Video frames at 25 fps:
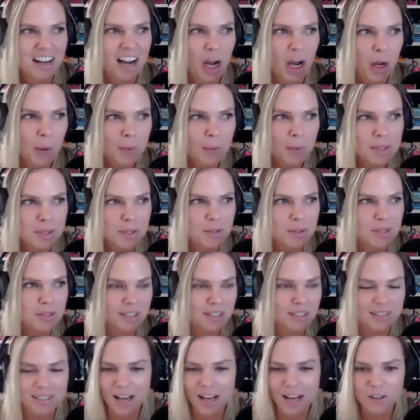I always use the
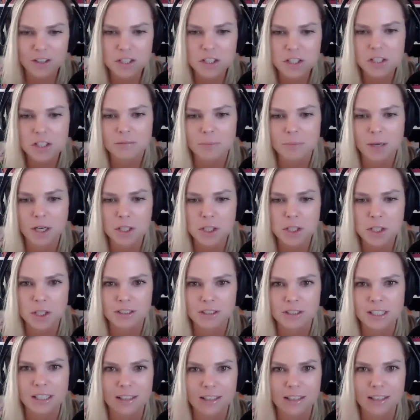analogy of brushing your
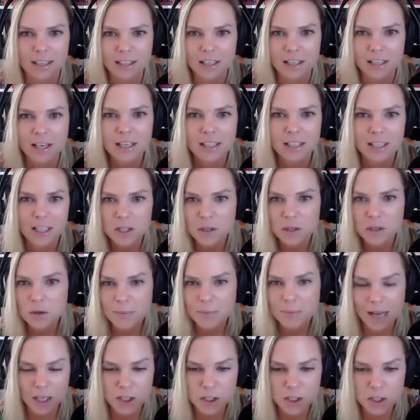teeth. Like, can you
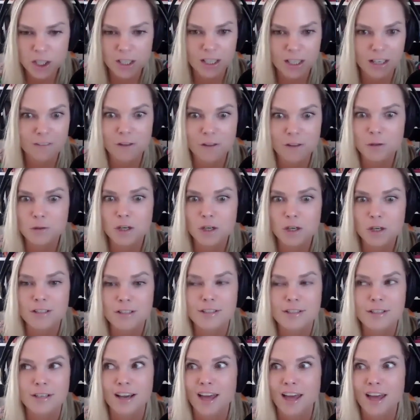imagine if you
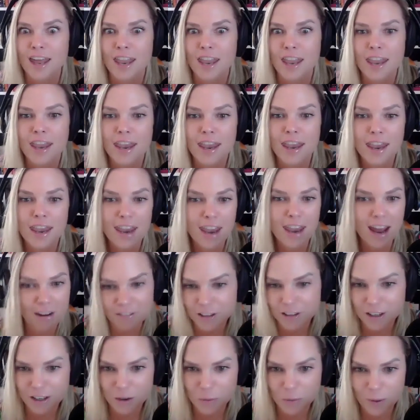just
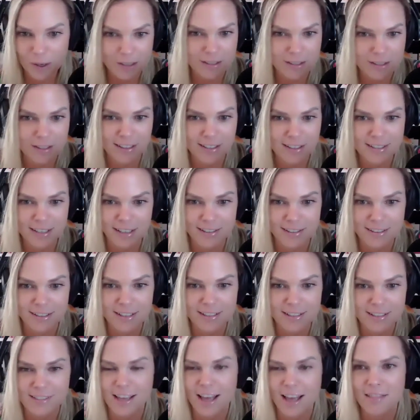never went to the
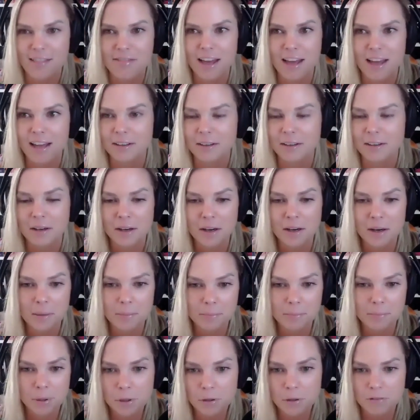dentist and then
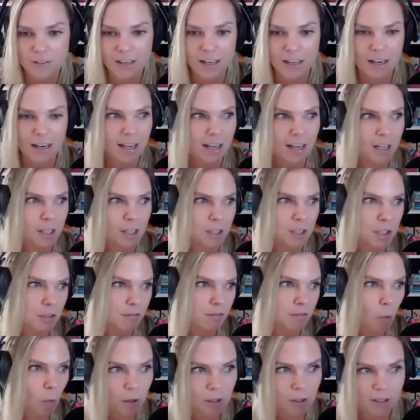poof, at age
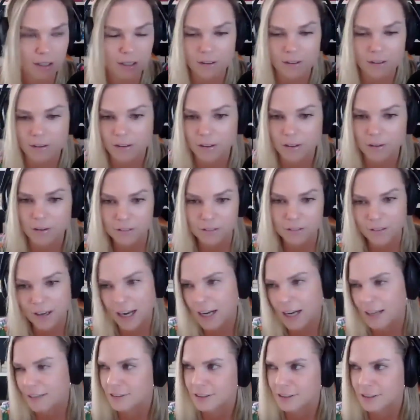40 or
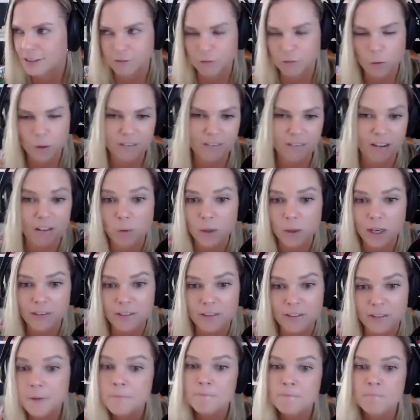35 or 45,
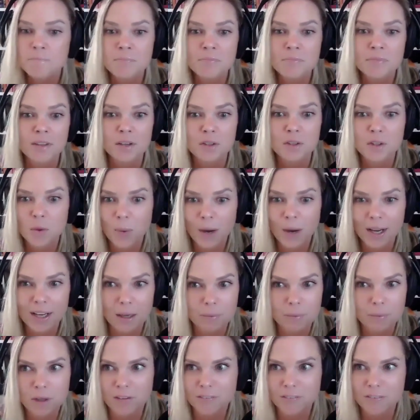whatever, you wake
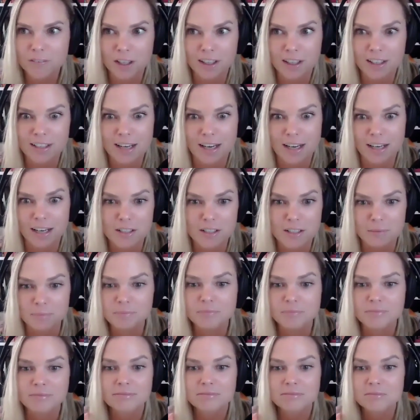up, you haven't gone to the dentist.
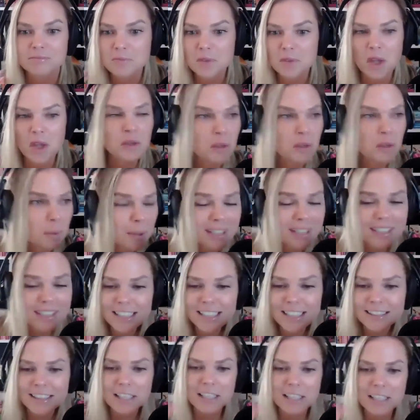You would
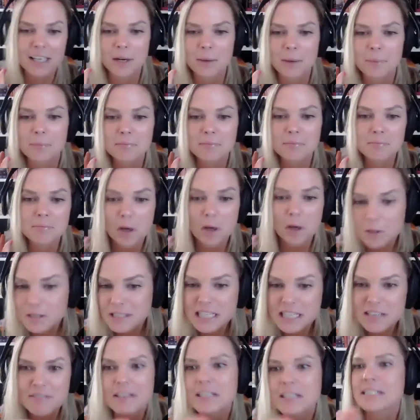need like an
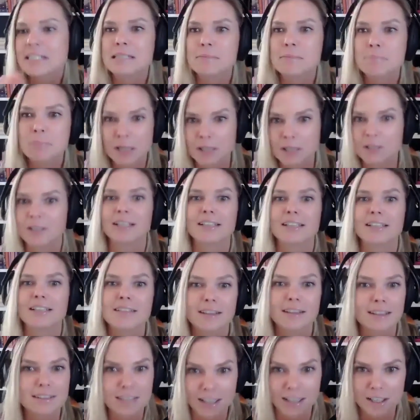immersive experience
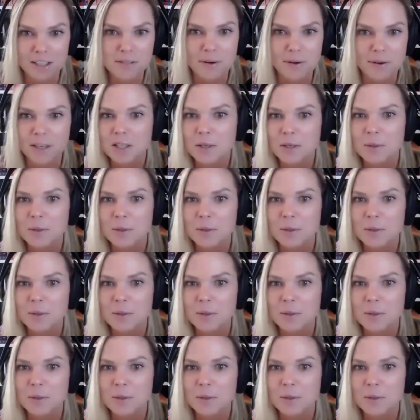at the dentist, right?